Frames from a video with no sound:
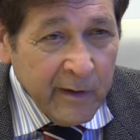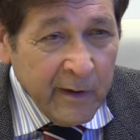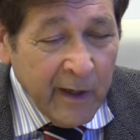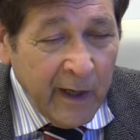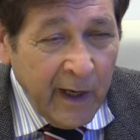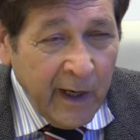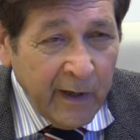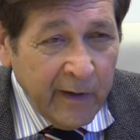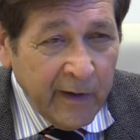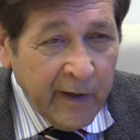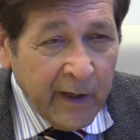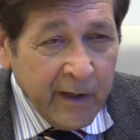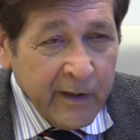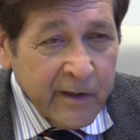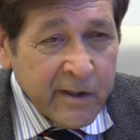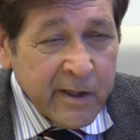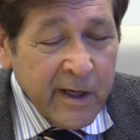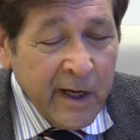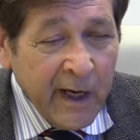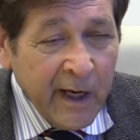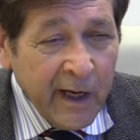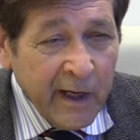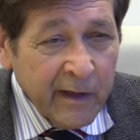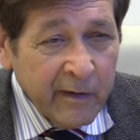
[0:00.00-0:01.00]
and then
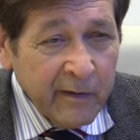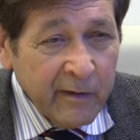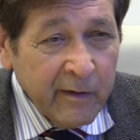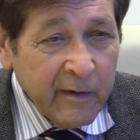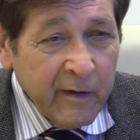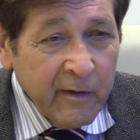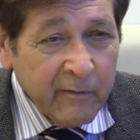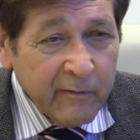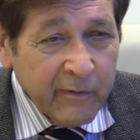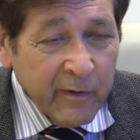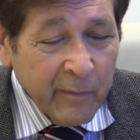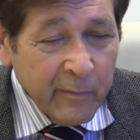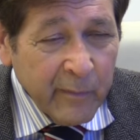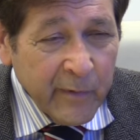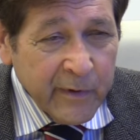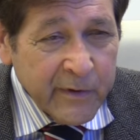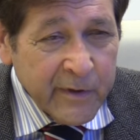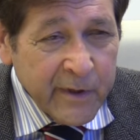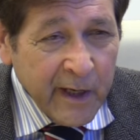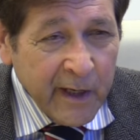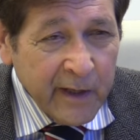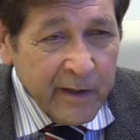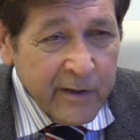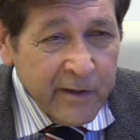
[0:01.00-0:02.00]
10 from the
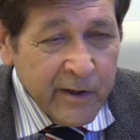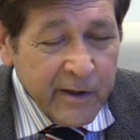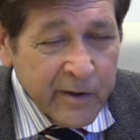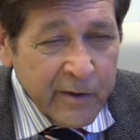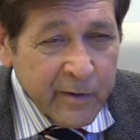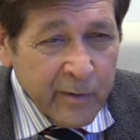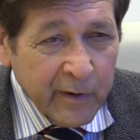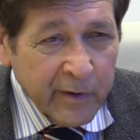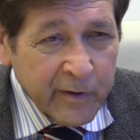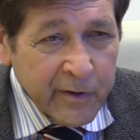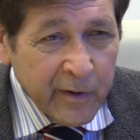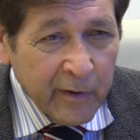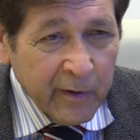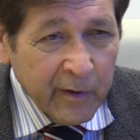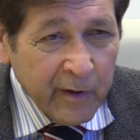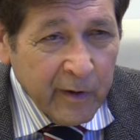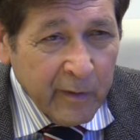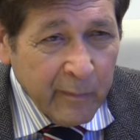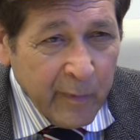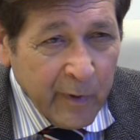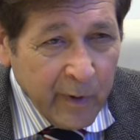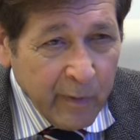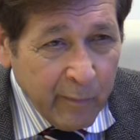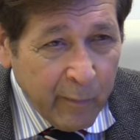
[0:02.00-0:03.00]
10 districts are going to
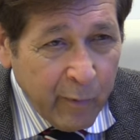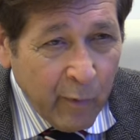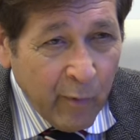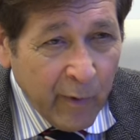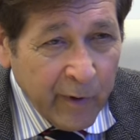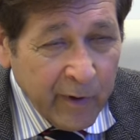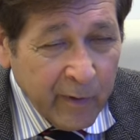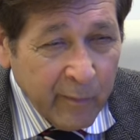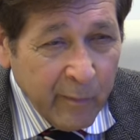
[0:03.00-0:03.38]
be appointed